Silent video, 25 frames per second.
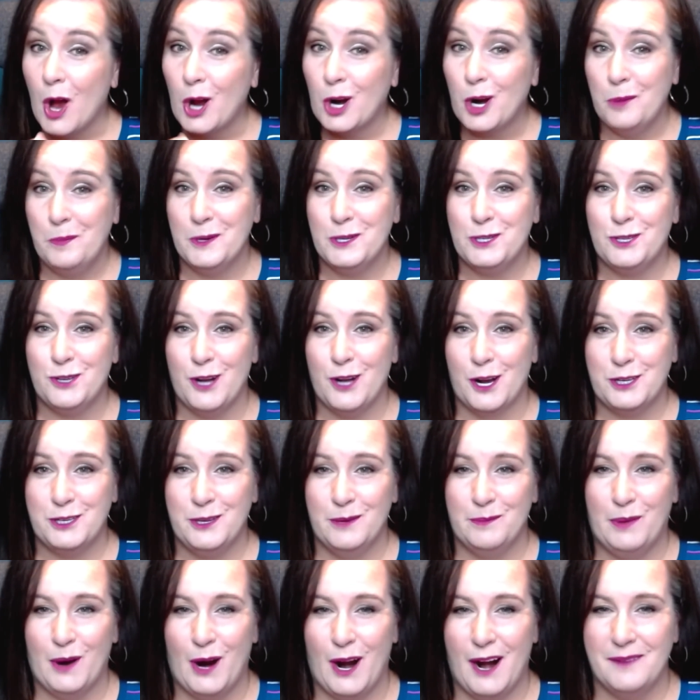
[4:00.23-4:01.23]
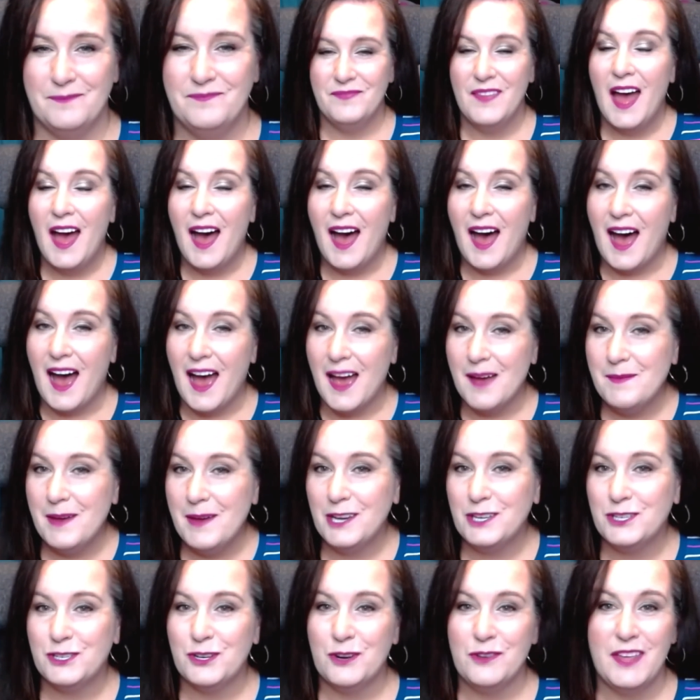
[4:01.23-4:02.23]
group instruction part. I
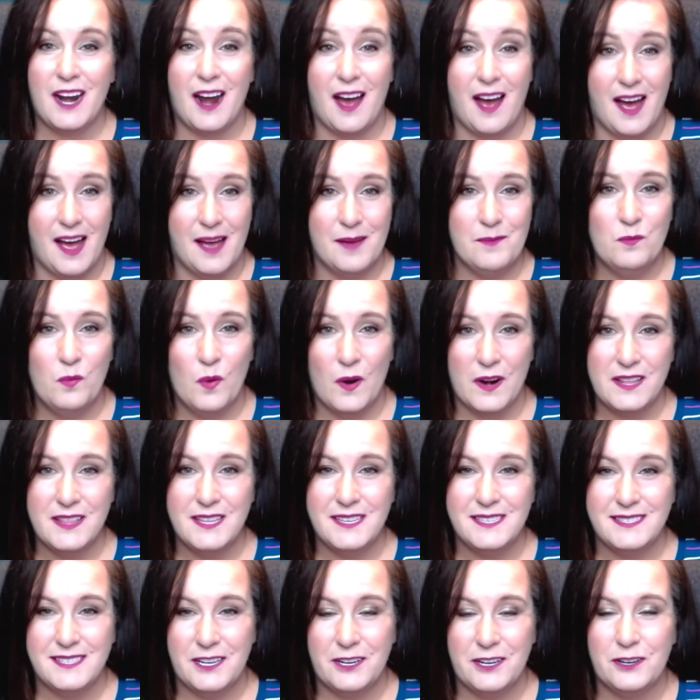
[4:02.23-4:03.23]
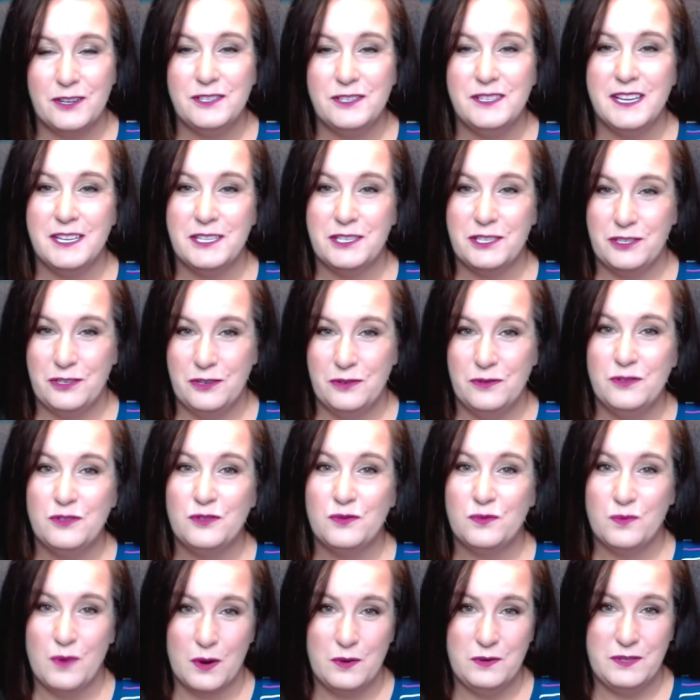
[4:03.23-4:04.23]
make sure that I'm one of the centers that
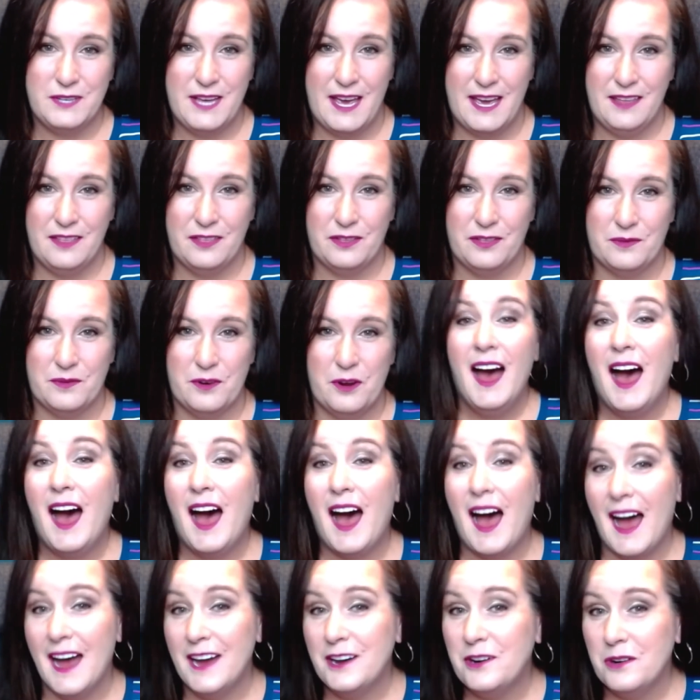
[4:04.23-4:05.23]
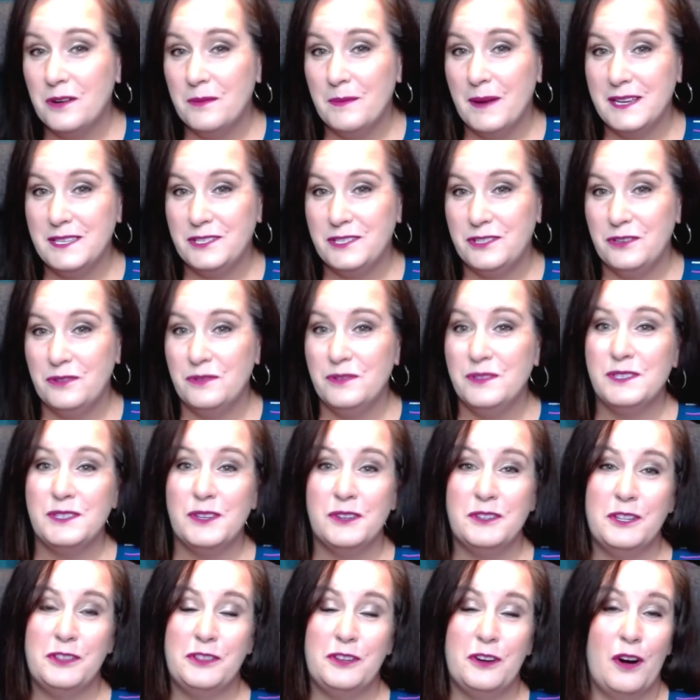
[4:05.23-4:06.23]
students rotate through. I group my students
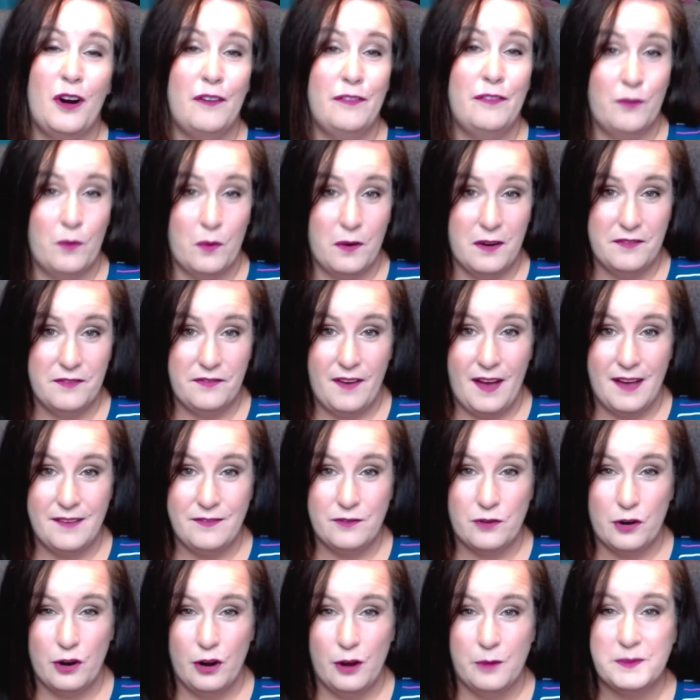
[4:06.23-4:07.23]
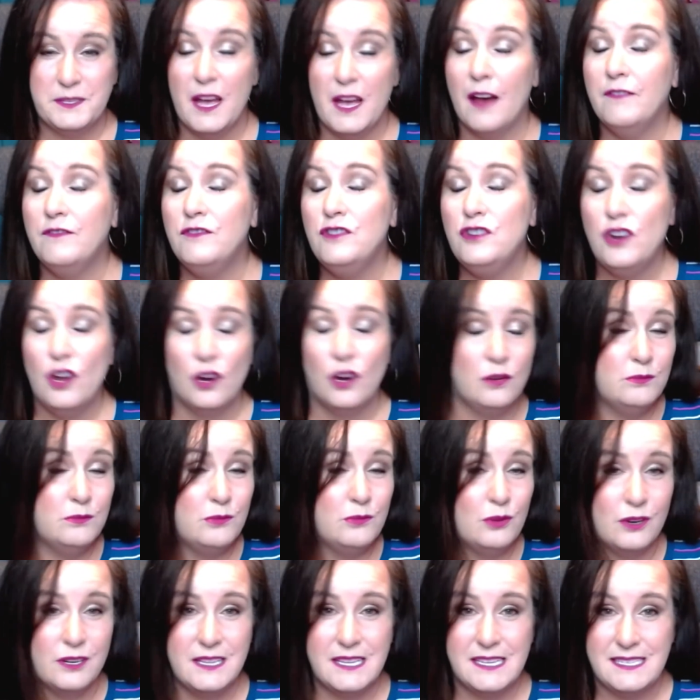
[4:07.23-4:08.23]
so that there are four to five groups of no
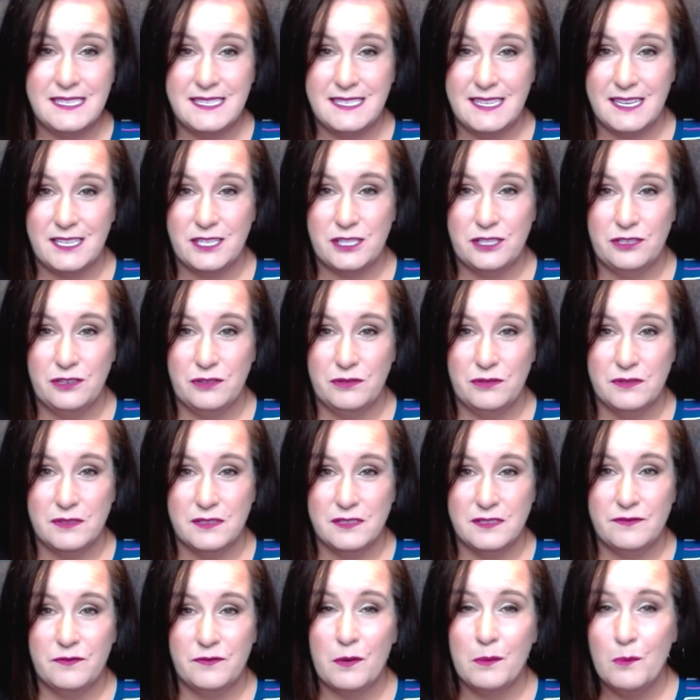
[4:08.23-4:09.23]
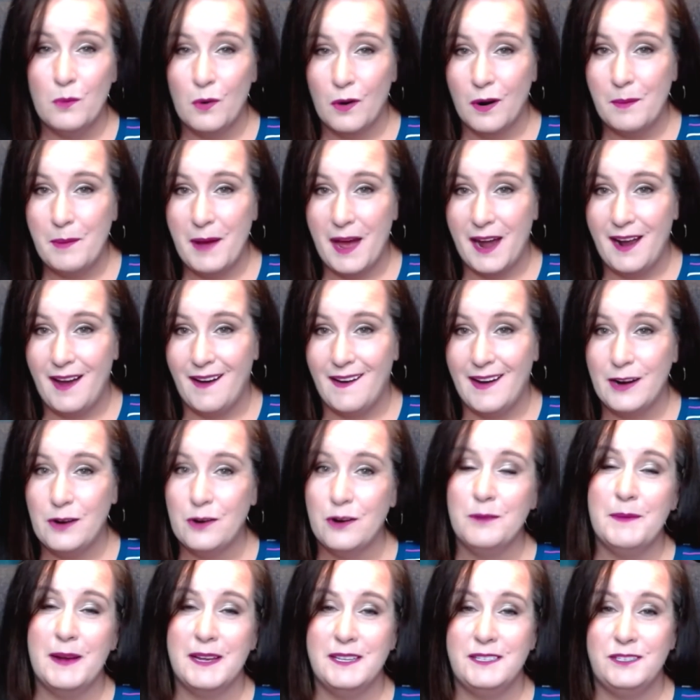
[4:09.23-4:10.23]
more than six students. For more about how I
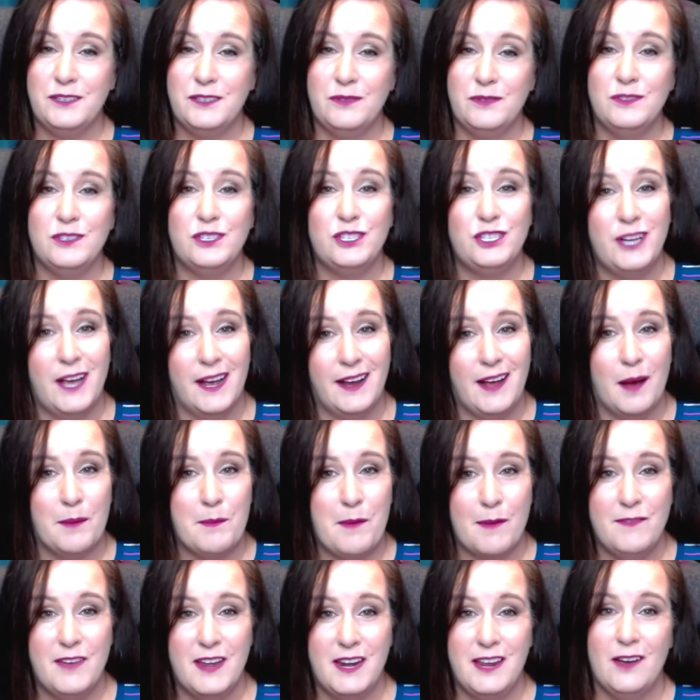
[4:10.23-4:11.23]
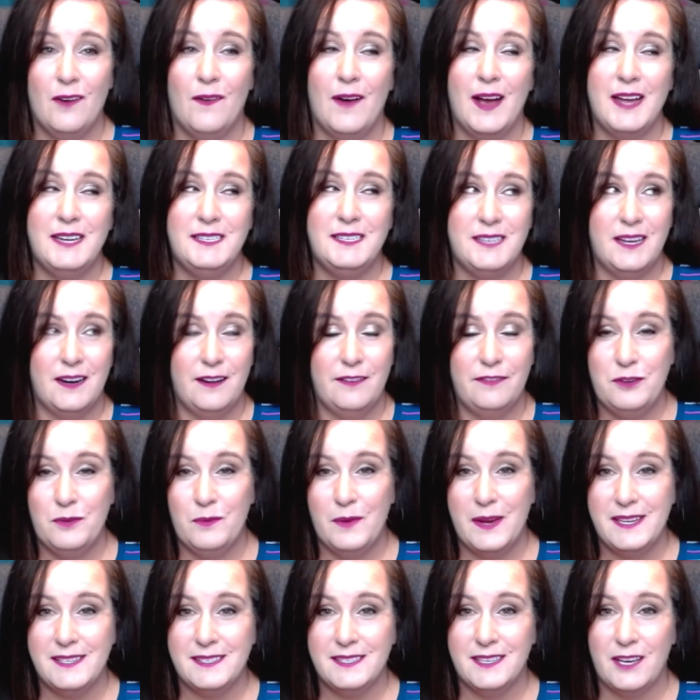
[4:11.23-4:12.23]
group my students, check out my video I did a few
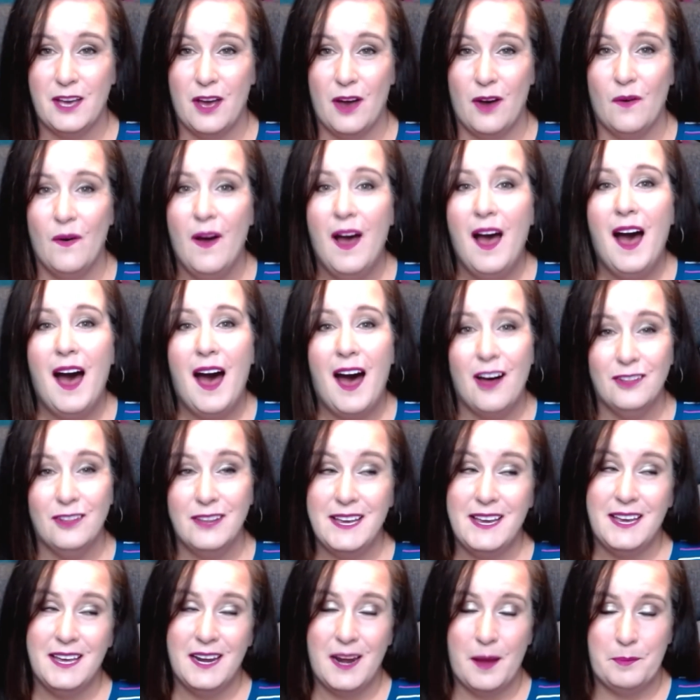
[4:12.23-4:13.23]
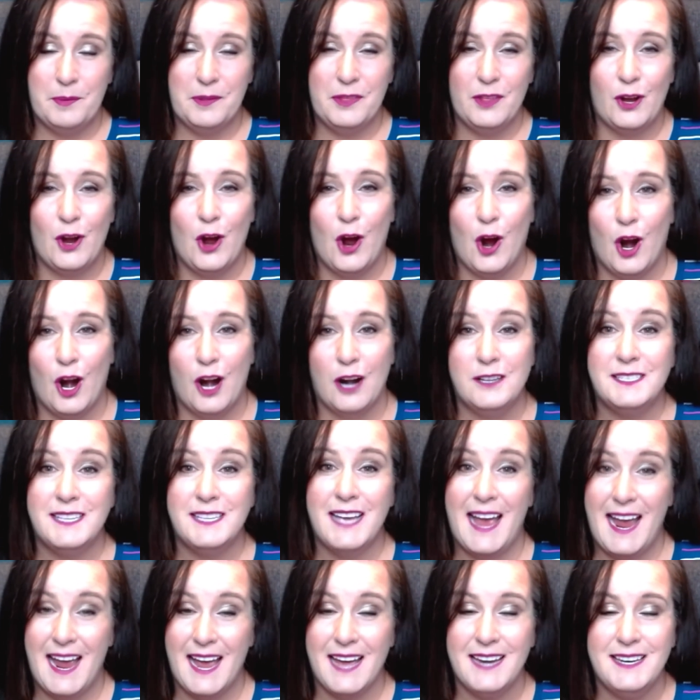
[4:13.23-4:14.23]
weeks ago. I'll link it up in the cards
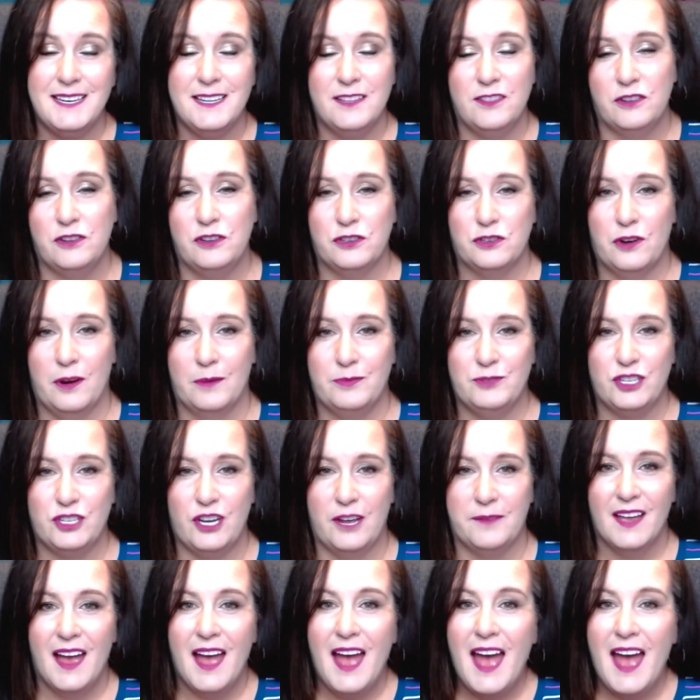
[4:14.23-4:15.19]
and in the description.